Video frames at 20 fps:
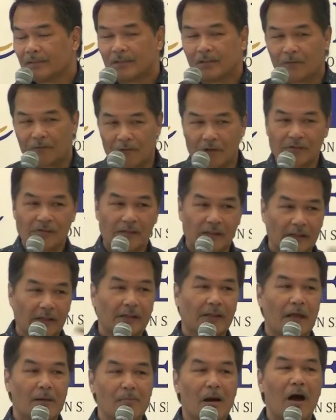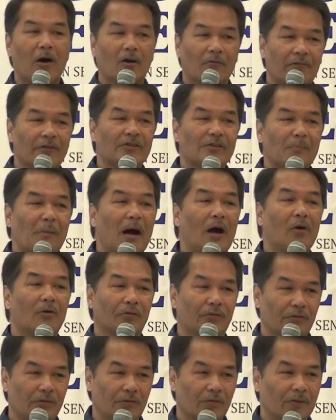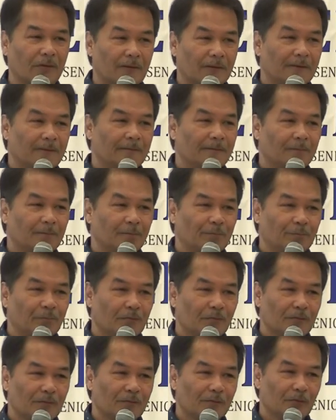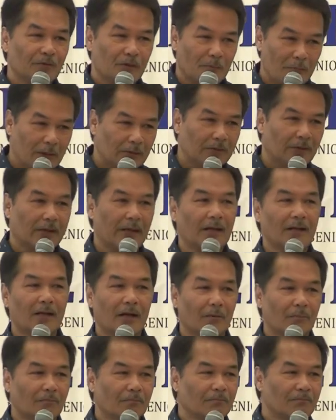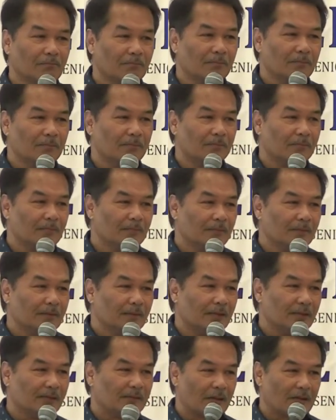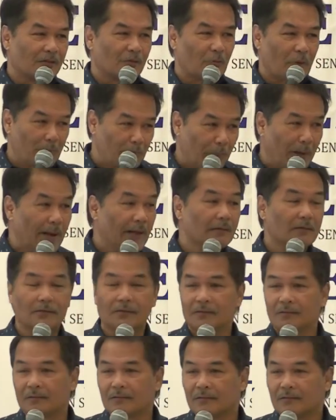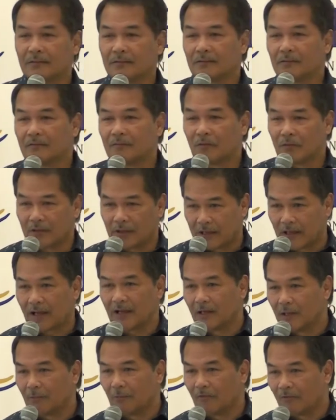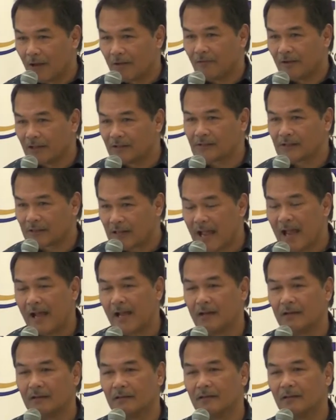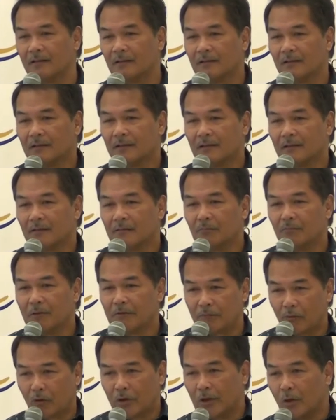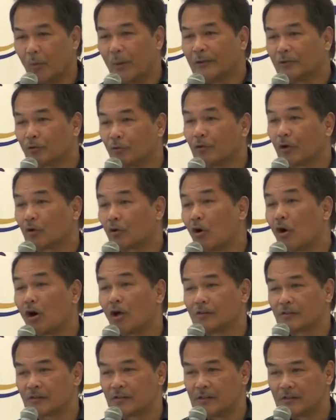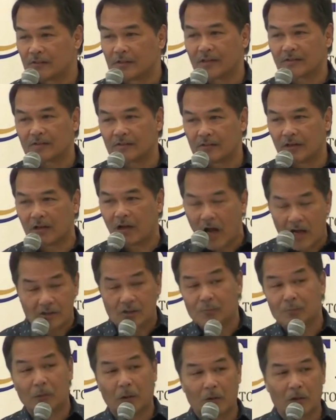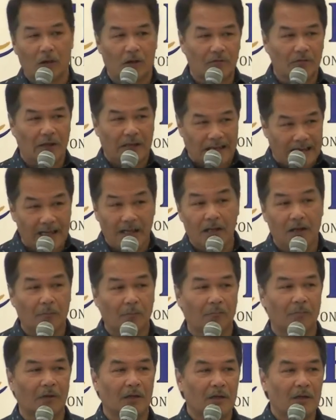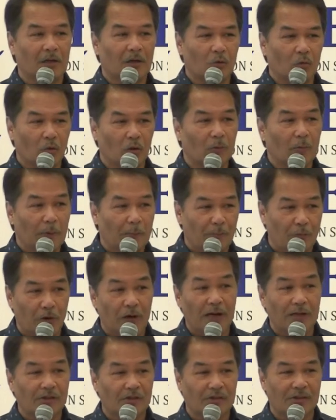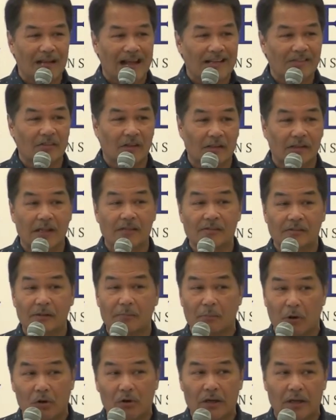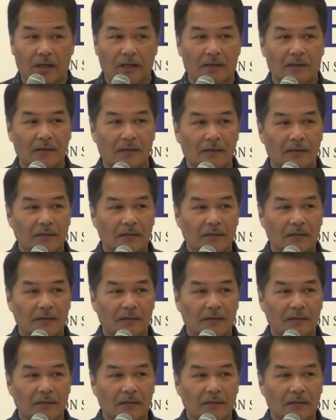The first thing that came out of his mouth was about the kingdom. He says, repent, for the kingdom of heaven is at hand. Before he went to the cross, he says, the gospel of the kingdom will be preached as a testimony.